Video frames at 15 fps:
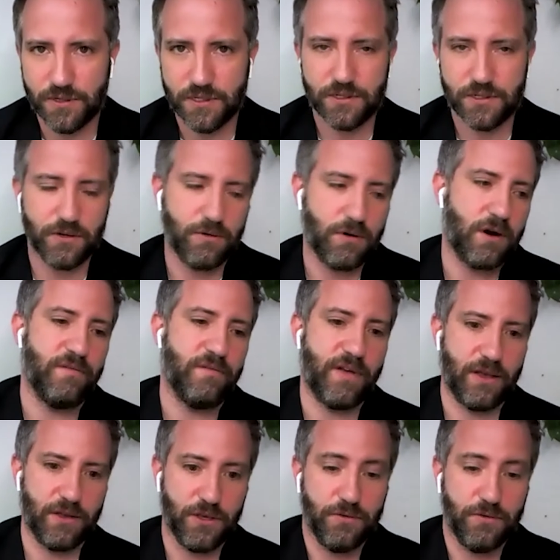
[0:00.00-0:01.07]
So our
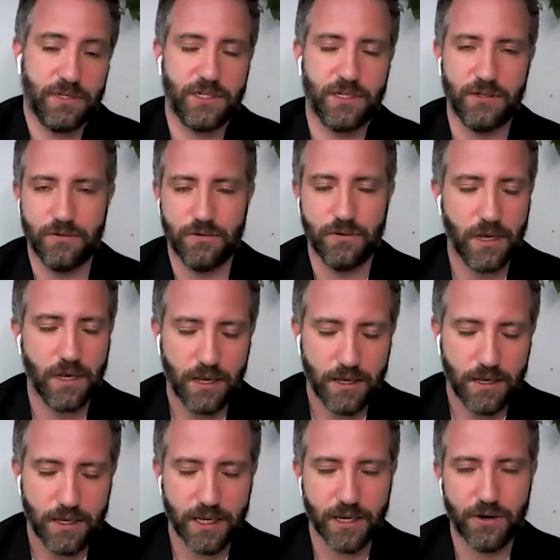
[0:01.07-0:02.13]
value is to
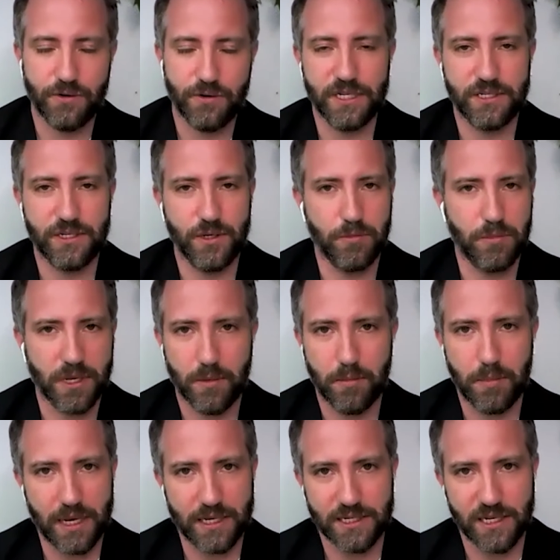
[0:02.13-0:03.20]
increase human
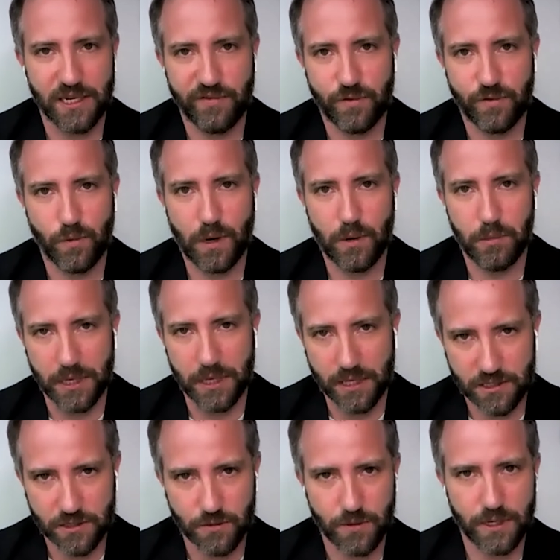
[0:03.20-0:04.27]
capacity for well-being.
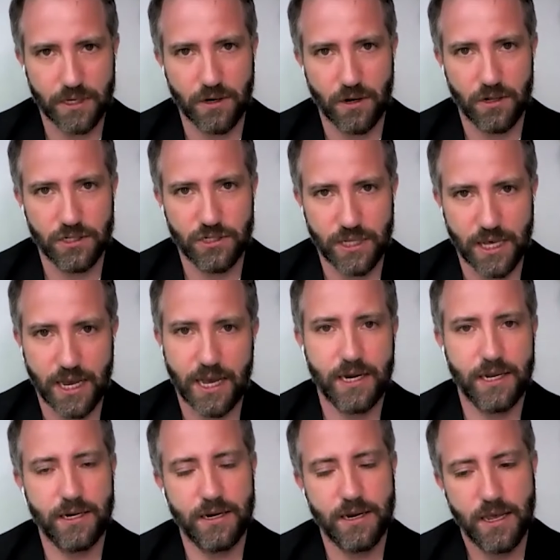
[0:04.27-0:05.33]
So we acknowledge that.
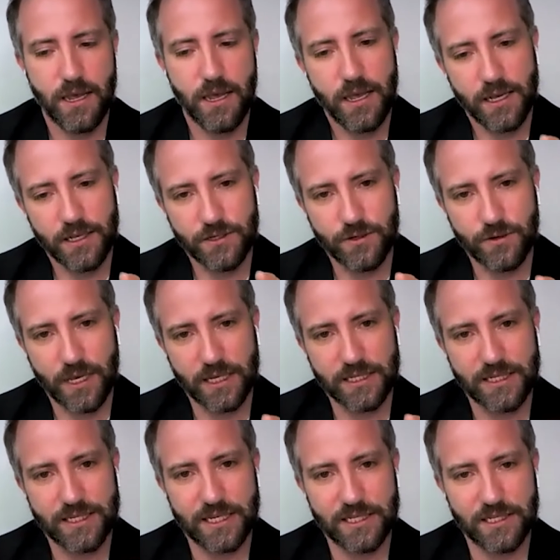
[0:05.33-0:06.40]
And so that
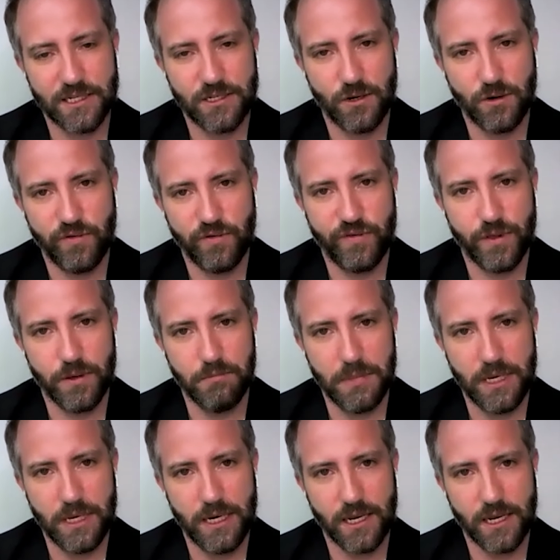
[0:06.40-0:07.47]
sets the tone for the
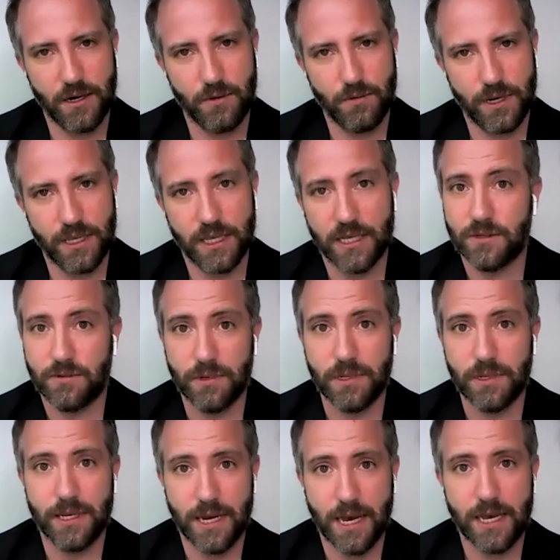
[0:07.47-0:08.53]
meeting in a way that's
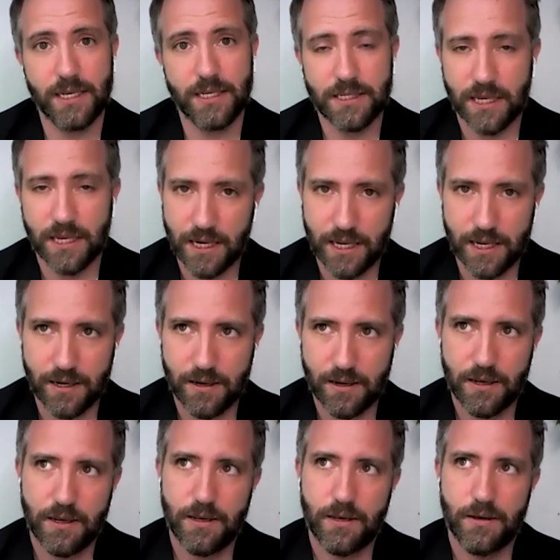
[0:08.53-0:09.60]
really nice. And
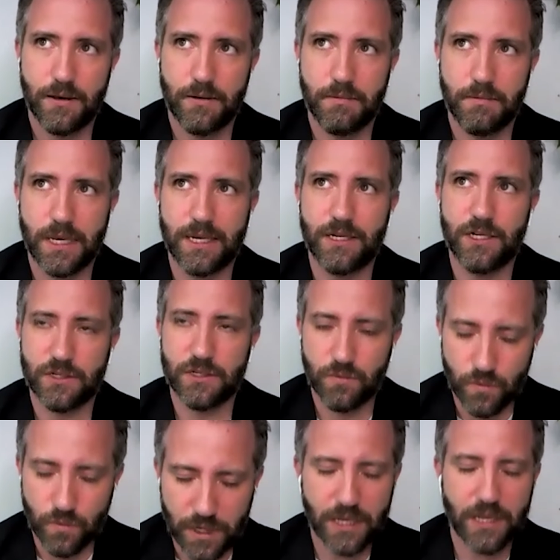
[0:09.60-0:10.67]
it just
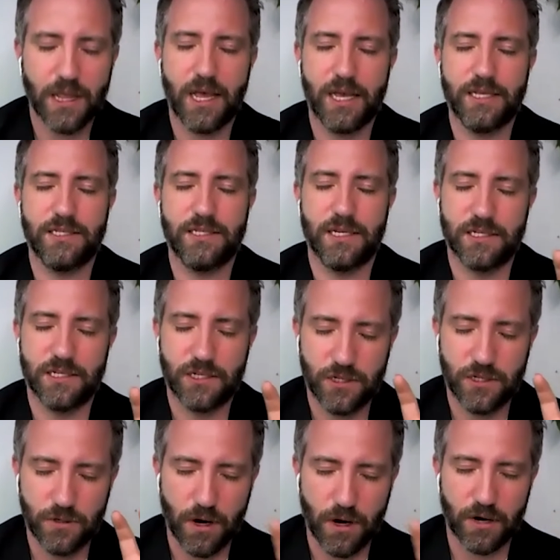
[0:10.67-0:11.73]
realigns us
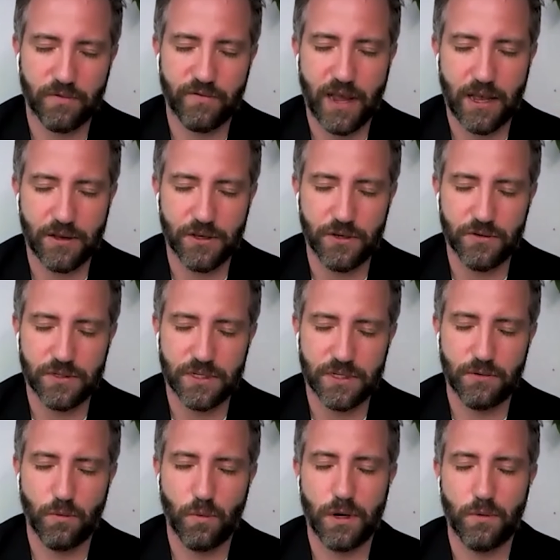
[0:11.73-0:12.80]
to our values
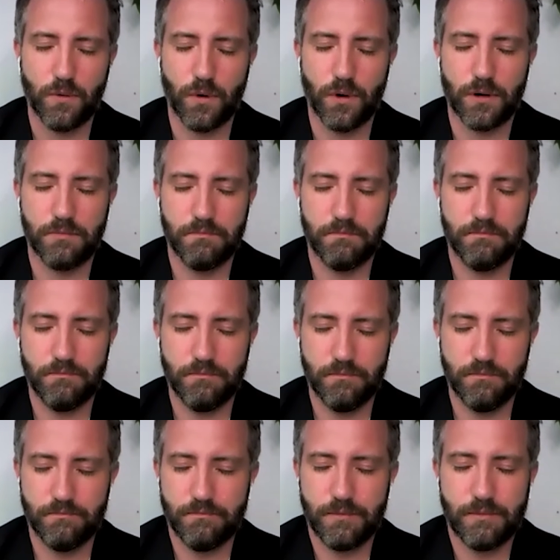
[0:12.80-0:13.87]
and what we're
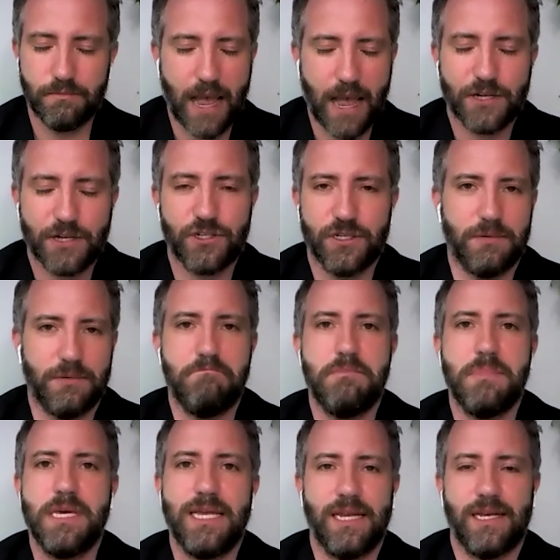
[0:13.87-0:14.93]
actually
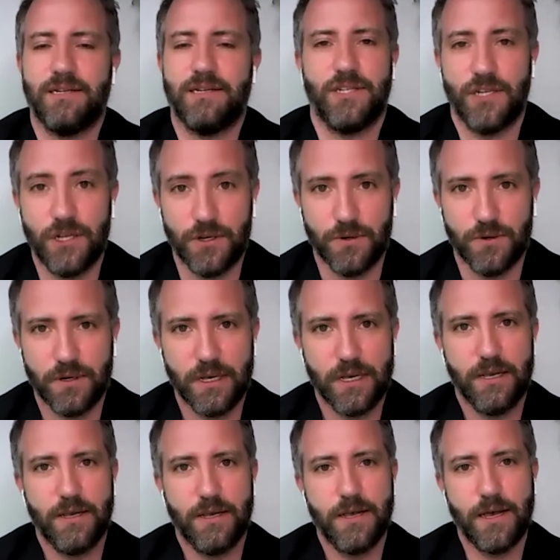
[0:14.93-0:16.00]
meeting to do.
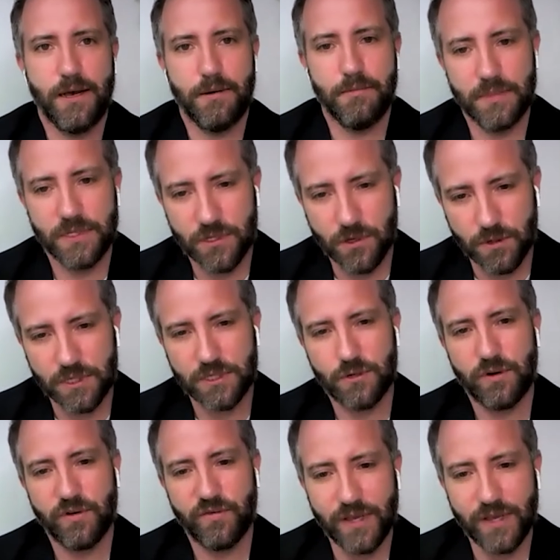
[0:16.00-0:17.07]
And so it's sort
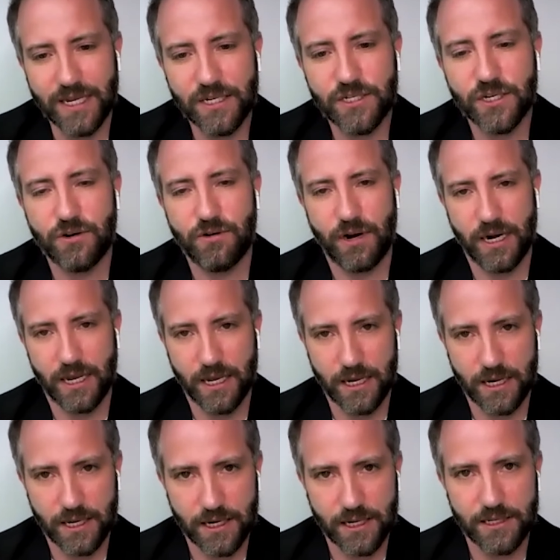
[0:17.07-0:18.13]
of integrating
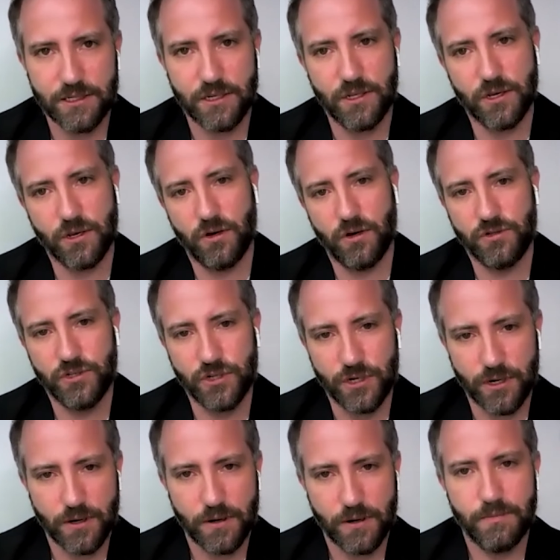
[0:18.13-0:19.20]
it into the
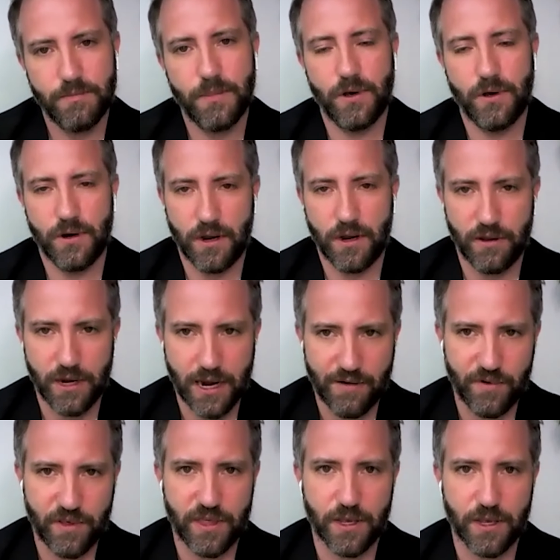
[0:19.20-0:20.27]
culture in
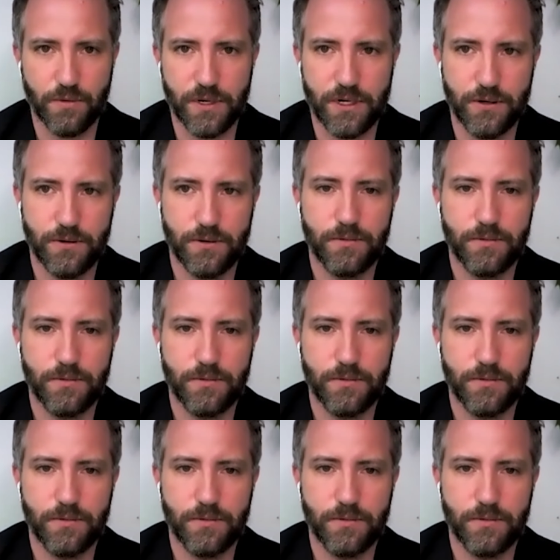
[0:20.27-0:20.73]
everything we do.